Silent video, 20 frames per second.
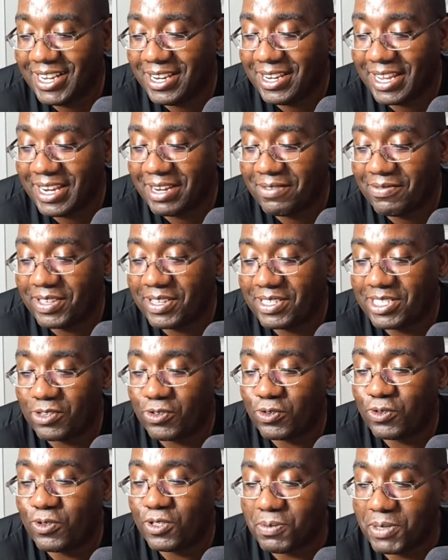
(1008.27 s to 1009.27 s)
not everything's a
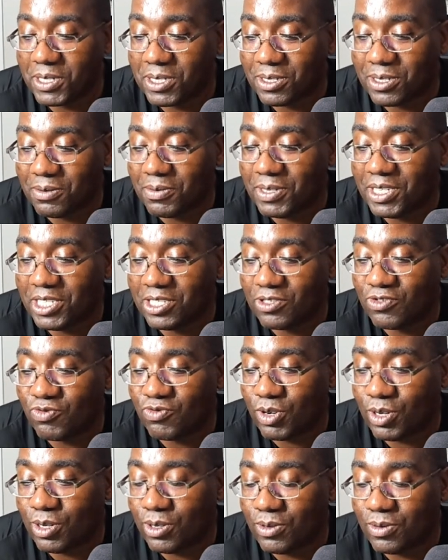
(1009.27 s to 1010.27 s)
cruise missile, but these are
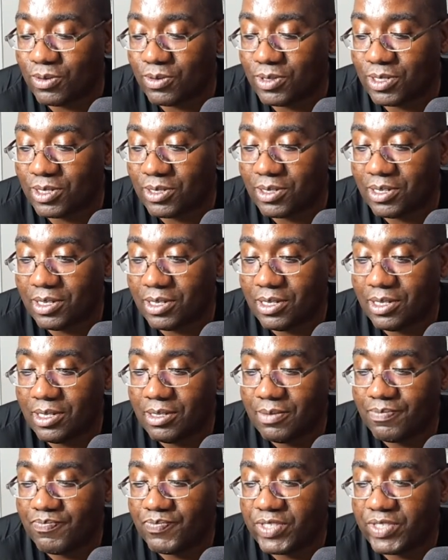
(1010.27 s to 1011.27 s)
drones.
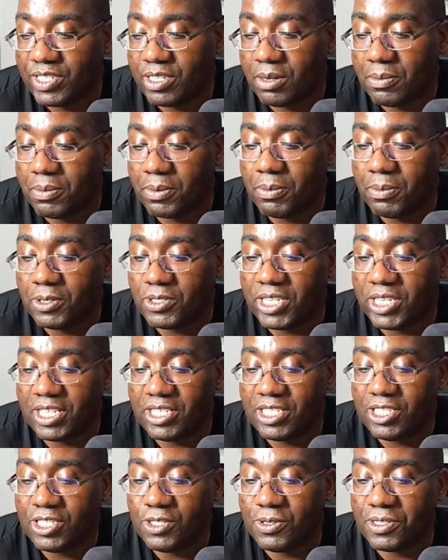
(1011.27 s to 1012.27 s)
So most
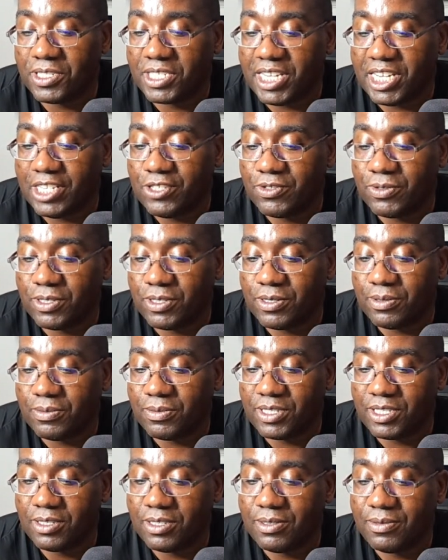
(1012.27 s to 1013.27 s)
likely suicide drones.
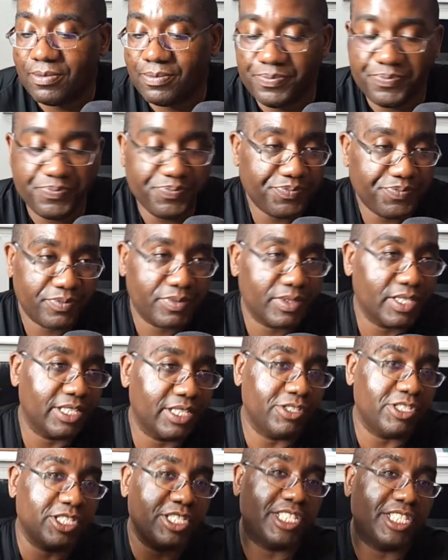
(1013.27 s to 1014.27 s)
So they're
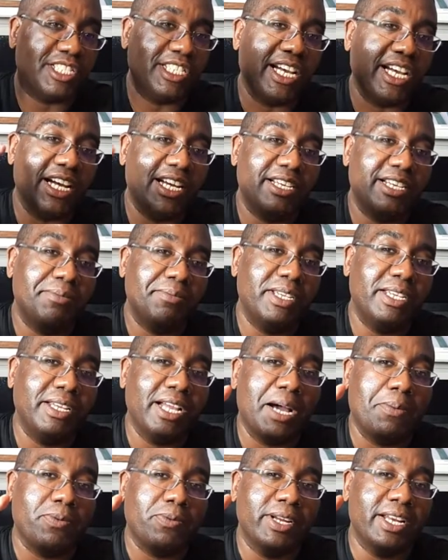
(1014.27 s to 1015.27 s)
just designed to be
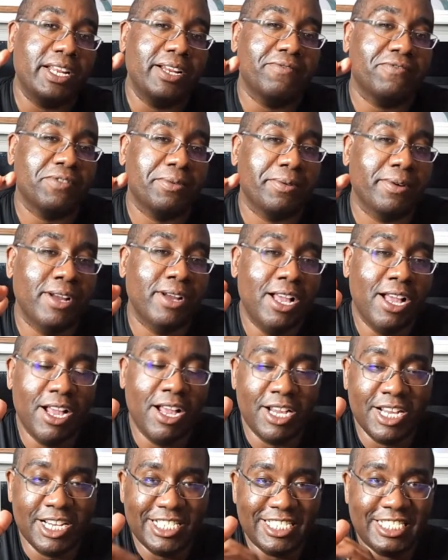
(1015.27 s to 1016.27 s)
operated from
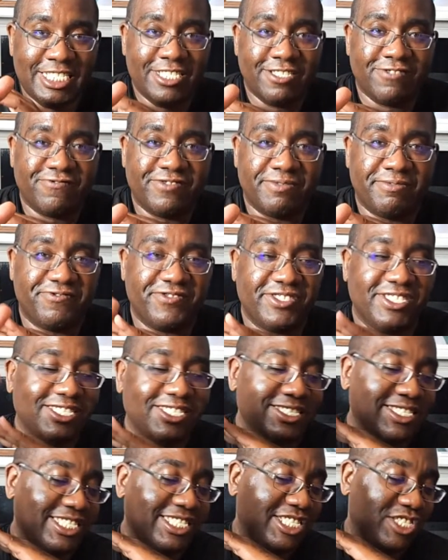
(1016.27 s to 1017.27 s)
from afar,
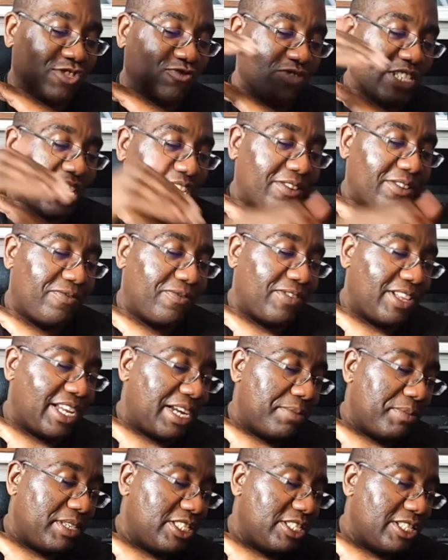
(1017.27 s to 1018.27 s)
and they just dry, fly
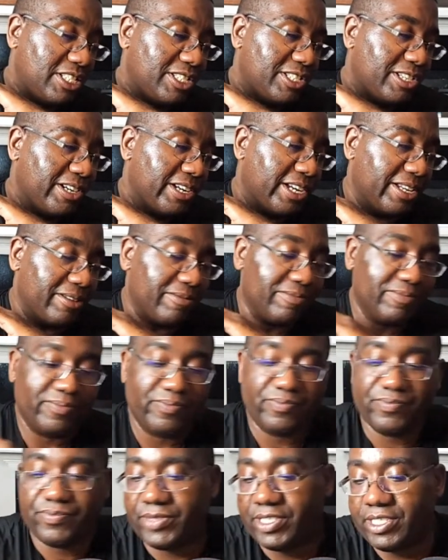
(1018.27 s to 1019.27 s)
them into the target.
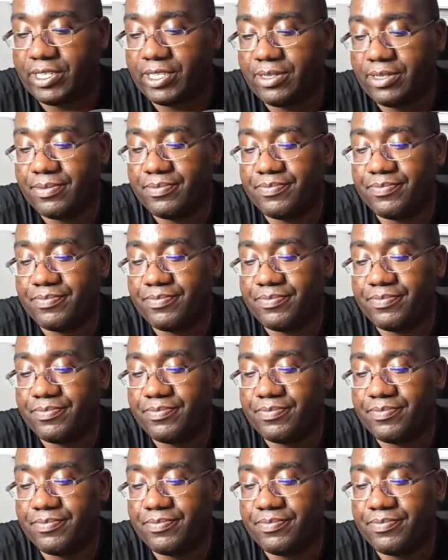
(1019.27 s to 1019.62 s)
So